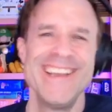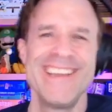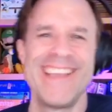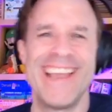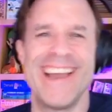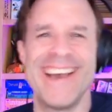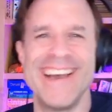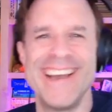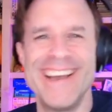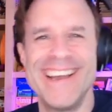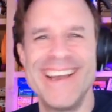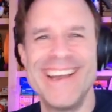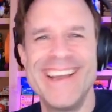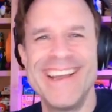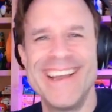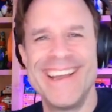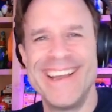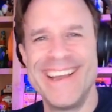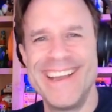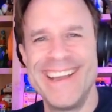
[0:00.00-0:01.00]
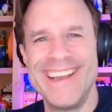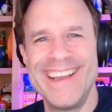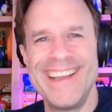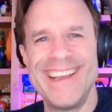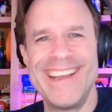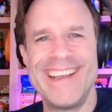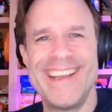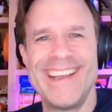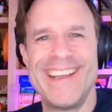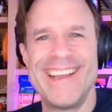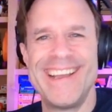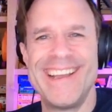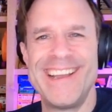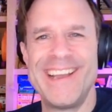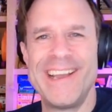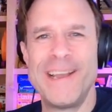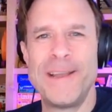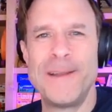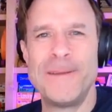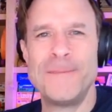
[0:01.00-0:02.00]

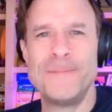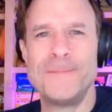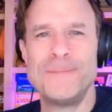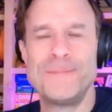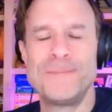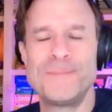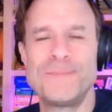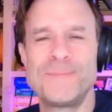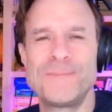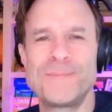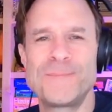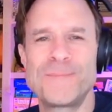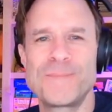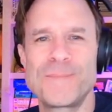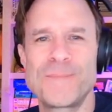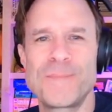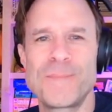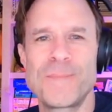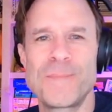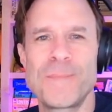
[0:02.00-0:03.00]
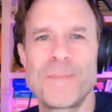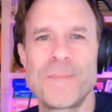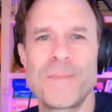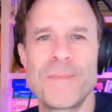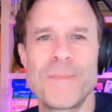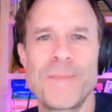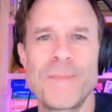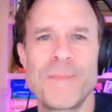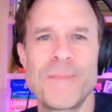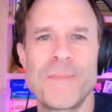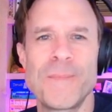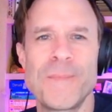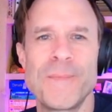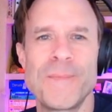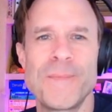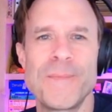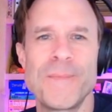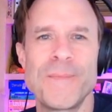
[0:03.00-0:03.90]
The person shown says nothing.